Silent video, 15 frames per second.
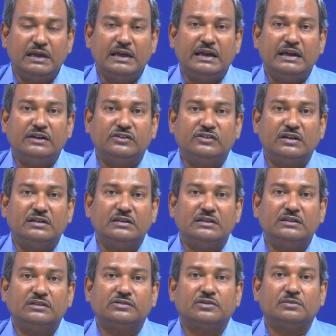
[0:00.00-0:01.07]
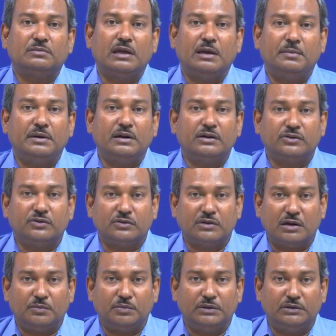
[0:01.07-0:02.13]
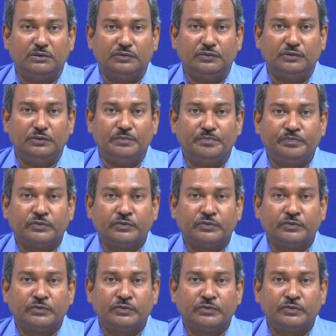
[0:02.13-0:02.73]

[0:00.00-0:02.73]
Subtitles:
it changes from laminar to turbulent flow.